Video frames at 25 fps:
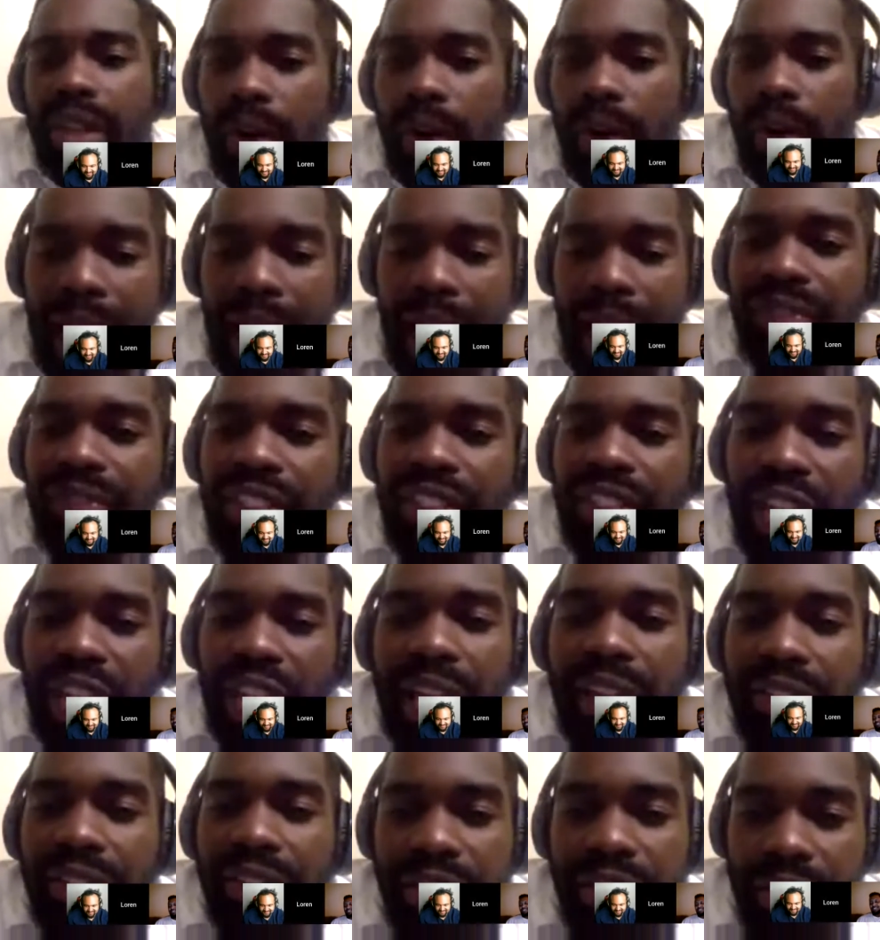is gonna have to
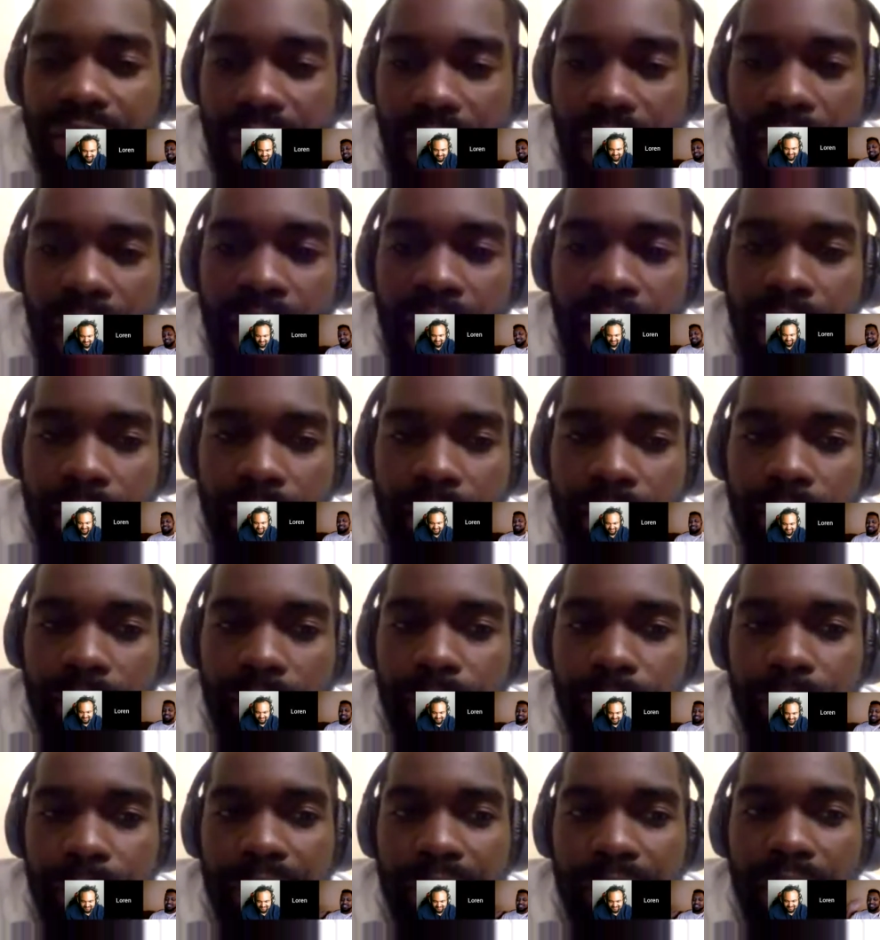change his game,
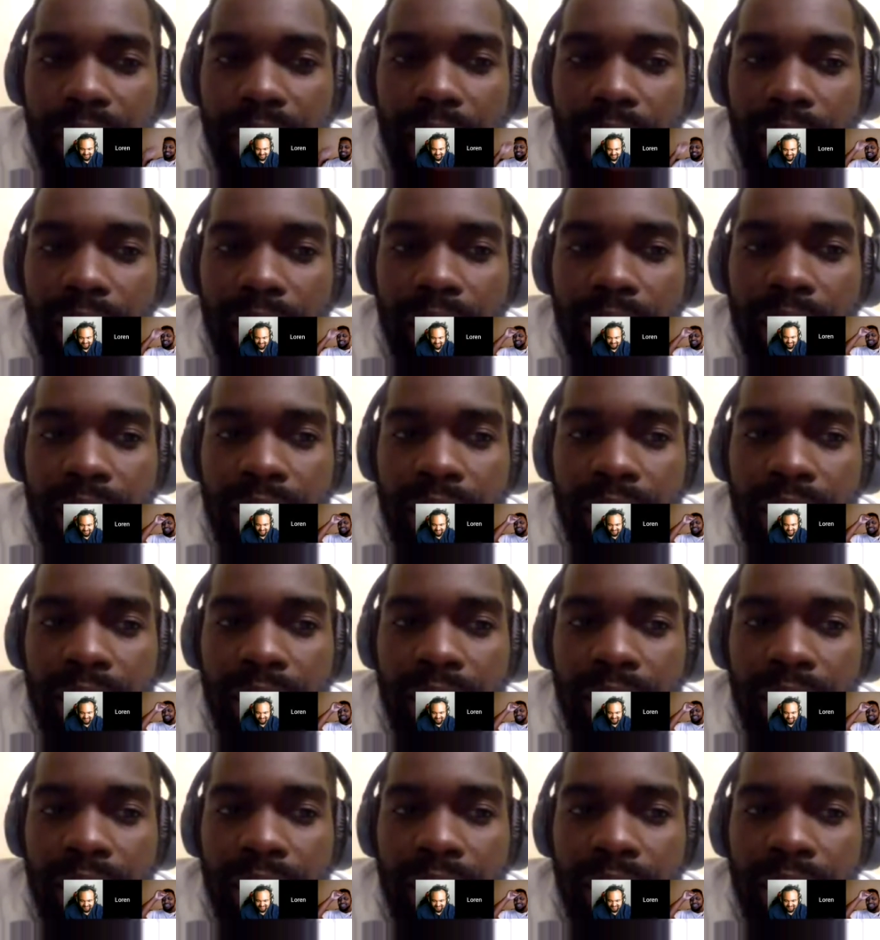but I